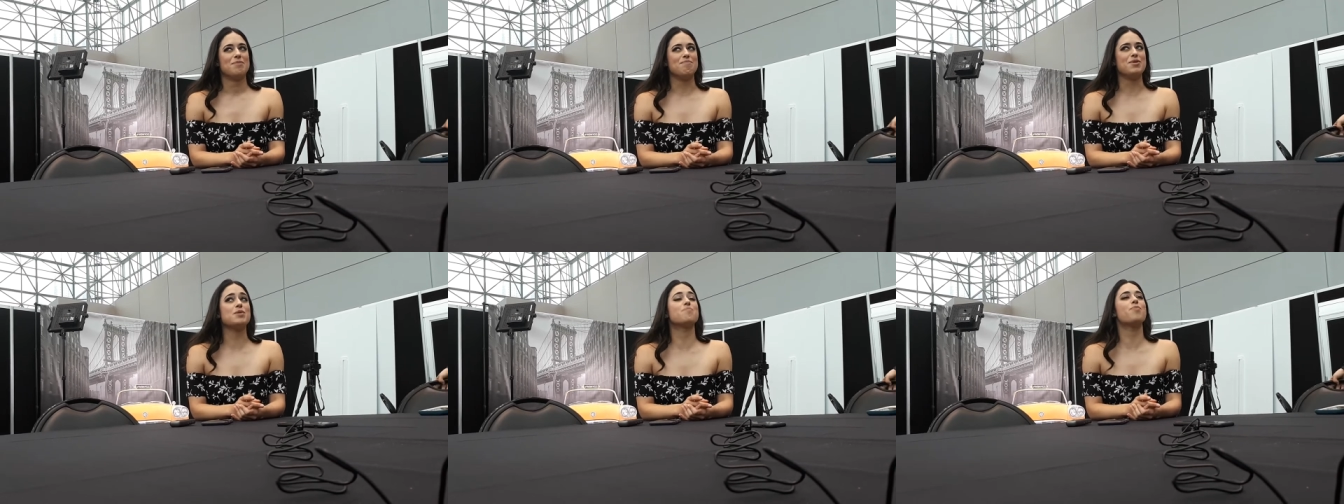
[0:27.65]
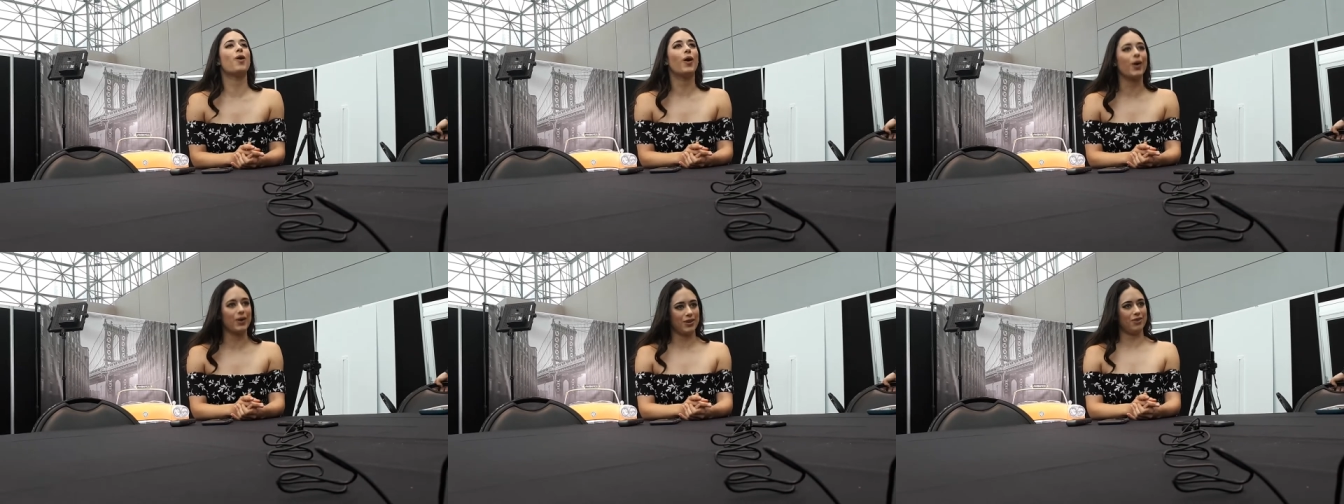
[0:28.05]
be a
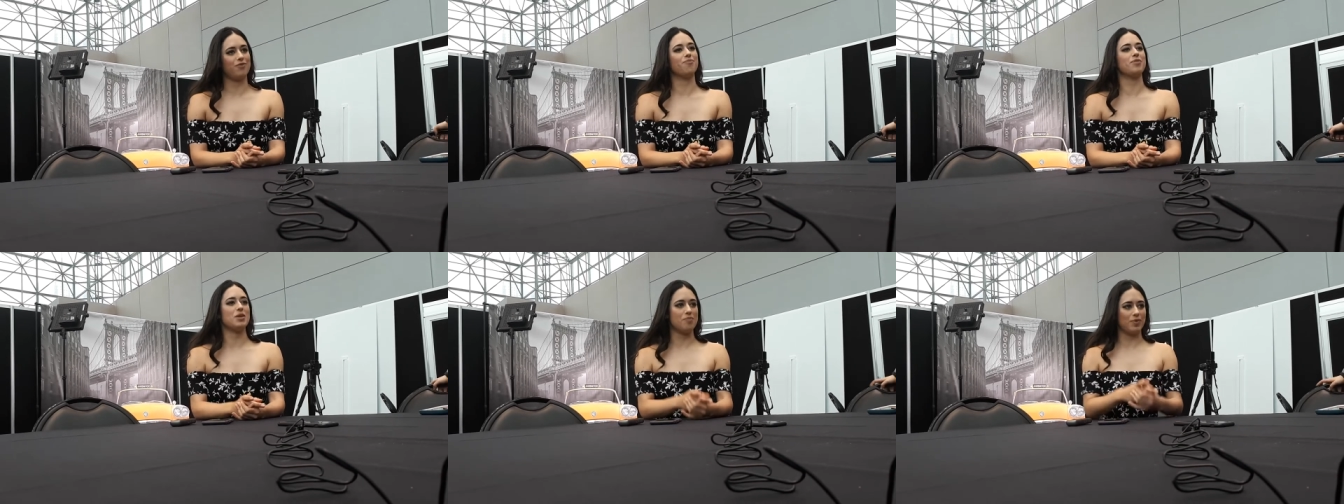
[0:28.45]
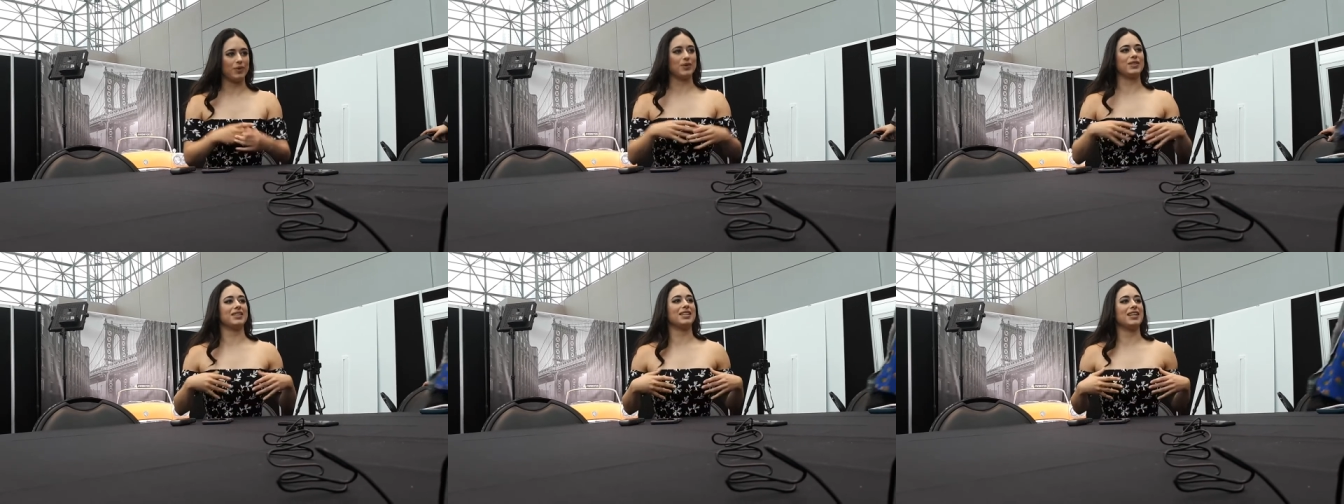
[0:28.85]
part of
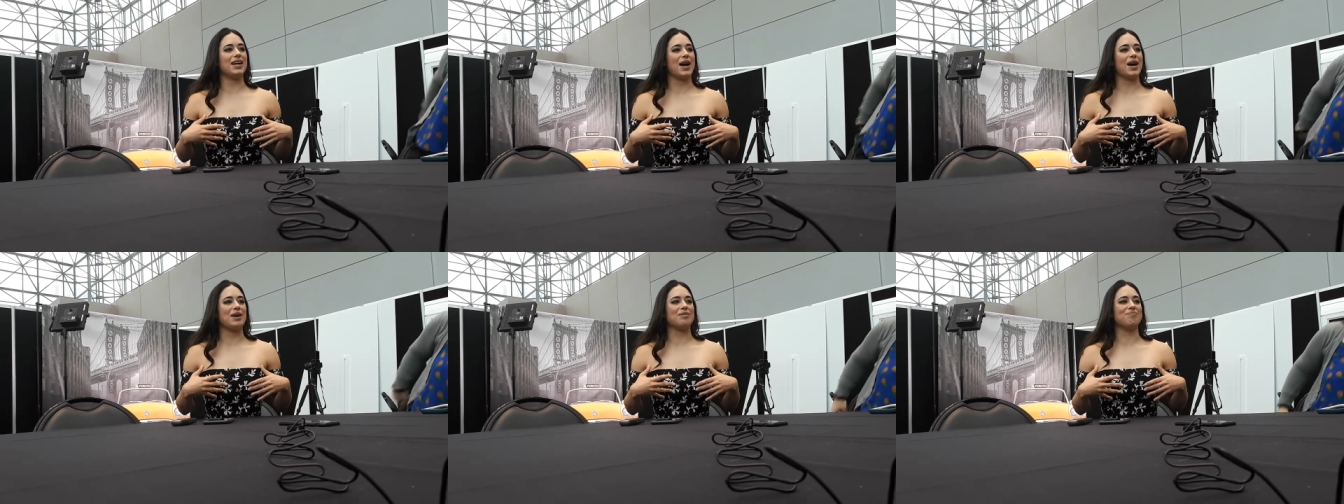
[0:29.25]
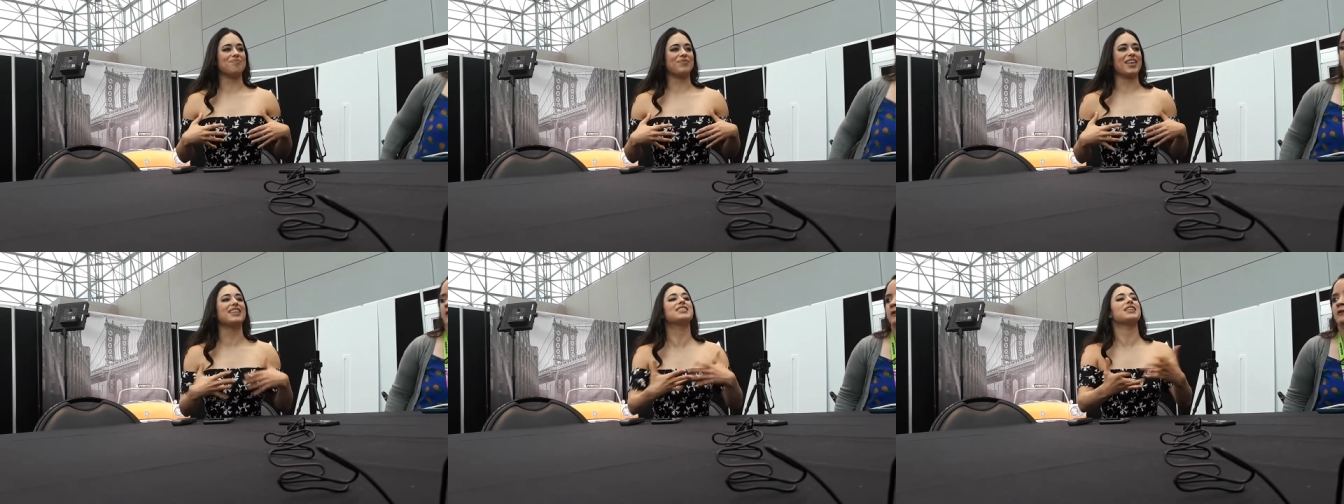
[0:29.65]
people's
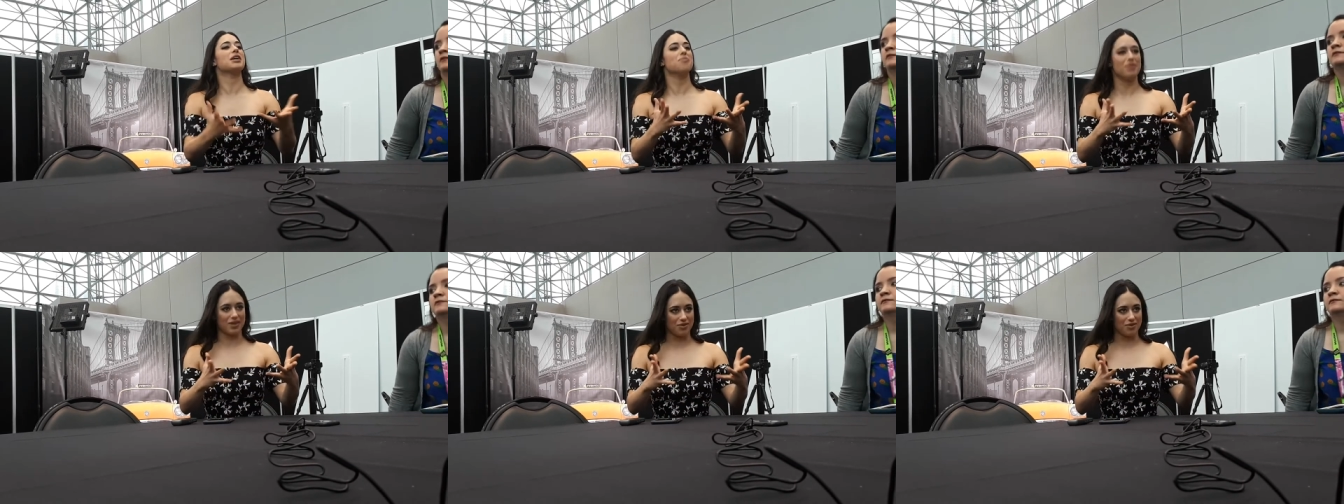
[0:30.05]
excitement